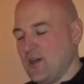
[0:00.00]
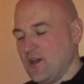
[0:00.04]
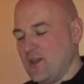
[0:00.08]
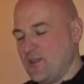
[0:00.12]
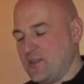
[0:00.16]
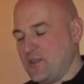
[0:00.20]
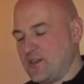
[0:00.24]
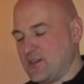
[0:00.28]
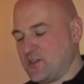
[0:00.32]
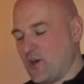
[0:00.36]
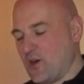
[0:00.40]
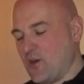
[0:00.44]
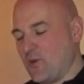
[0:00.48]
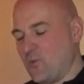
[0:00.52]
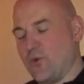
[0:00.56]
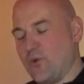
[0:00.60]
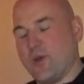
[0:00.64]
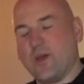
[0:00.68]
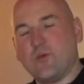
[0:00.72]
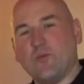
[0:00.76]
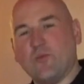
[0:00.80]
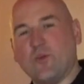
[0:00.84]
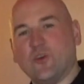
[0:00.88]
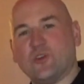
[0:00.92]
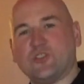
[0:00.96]
They don't
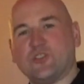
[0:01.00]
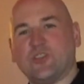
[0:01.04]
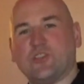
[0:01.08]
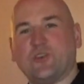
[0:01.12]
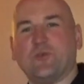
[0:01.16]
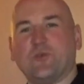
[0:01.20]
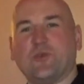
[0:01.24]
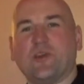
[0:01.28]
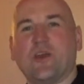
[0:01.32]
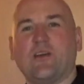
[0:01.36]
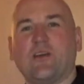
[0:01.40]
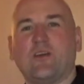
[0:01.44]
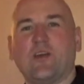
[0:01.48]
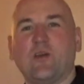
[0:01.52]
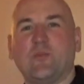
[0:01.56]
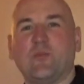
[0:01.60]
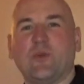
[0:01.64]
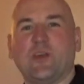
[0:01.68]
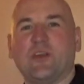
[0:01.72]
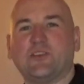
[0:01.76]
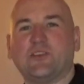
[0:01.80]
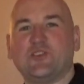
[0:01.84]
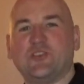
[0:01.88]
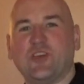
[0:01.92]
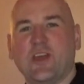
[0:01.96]
weigh much. I don't carry a
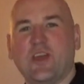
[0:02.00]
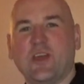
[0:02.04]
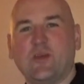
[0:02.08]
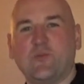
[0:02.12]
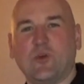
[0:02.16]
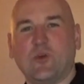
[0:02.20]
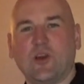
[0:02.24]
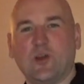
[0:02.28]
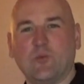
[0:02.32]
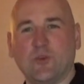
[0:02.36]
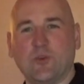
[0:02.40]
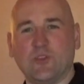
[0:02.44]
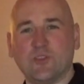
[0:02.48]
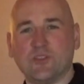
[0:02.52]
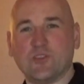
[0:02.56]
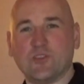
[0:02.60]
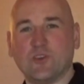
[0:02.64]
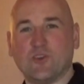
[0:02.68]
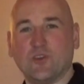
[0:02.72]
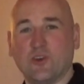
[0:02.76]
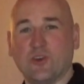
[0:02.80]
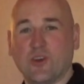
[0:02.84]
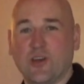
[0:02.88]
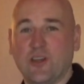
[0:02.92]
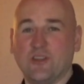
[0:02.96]
big chain when I'm on
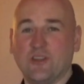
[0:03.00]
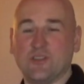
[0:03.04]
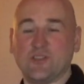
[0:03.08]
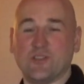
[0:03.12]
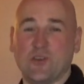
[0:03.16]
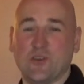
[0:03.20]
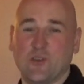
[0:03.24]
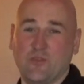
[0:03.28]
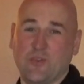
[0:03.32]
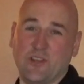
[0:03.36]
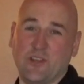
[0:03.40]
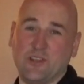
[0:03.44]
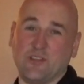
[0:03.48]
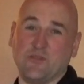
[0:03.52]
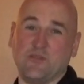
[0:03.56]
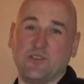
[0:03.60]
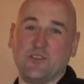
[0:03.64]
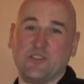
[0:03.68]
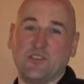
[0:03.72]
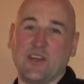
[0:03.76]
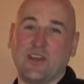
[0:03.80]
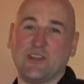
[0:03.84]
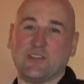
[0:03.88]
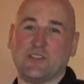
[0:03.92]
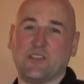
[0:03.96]
tour, and there's no reason for
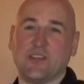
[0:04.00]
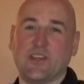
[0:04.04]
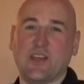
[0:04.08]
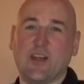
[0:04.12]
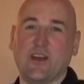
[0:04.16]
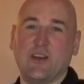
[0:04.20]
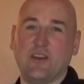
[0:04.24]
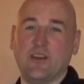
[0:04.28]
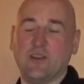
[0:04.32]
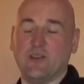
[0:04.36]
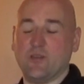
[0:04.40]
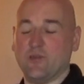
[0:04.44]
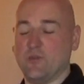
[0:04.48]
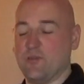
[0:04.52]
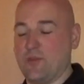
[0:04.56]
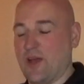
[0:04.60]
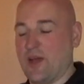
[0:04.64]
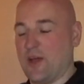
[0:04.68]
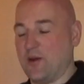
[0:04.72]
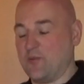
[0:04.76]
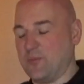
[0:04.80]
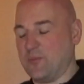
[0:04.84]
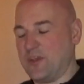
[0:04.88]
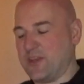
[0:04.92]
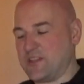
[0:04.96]
Jazz to carry them
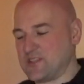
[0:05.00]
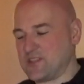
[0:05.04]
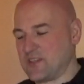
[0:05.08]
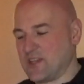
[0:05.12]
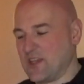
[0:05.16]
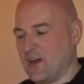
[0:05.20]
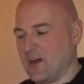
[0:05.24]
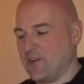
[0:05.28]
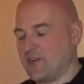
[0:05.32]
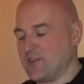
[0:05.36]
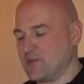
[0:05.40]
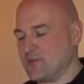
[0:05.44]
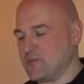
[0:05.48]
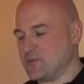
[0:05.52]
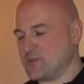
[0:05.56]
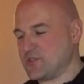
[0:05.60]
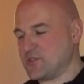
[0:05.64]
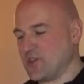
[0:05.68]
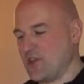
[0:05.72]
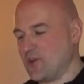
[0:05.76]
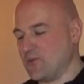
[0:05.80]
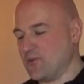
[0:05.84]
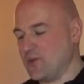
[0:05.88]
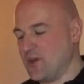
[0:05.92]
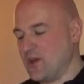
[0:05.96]
and me to carry them,
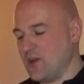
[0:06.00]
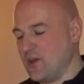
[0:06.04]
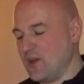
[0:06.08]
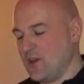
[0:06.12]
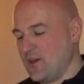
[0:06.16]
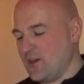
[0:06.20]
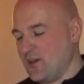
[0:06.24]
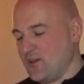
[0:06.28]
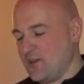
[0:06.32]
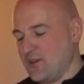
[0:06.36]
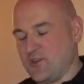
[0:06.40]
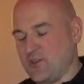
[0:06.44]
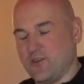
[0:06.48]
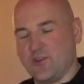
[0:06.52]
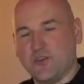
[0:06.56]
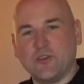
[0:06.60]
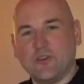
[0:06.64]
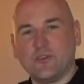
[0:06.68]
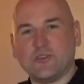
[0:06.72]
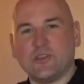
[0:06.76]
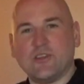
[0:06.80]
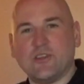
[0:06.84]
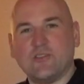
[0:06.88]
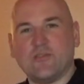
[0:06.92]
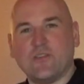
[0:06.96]
so you'll
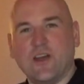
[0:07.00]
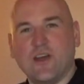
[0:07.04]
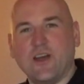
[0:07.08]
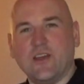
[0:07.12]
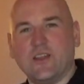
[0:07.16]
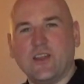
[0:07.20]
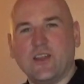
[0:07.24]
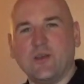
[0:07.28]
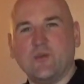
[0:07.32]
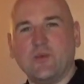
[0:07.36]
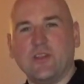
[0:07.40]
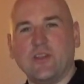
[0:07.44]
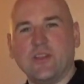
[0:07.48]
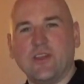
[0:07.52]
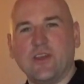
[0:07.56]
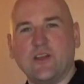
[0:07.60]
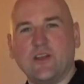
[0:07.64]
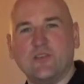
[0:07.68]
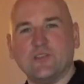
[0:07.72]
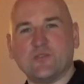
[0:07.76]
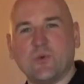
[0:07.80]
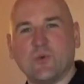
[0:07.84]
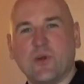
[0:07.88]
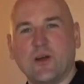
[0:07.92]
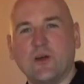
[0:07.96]
usually find them in there
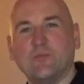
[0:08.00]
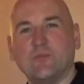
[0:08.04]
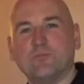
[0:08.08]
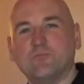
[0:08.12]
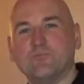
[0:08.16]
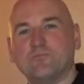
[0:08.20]
as well.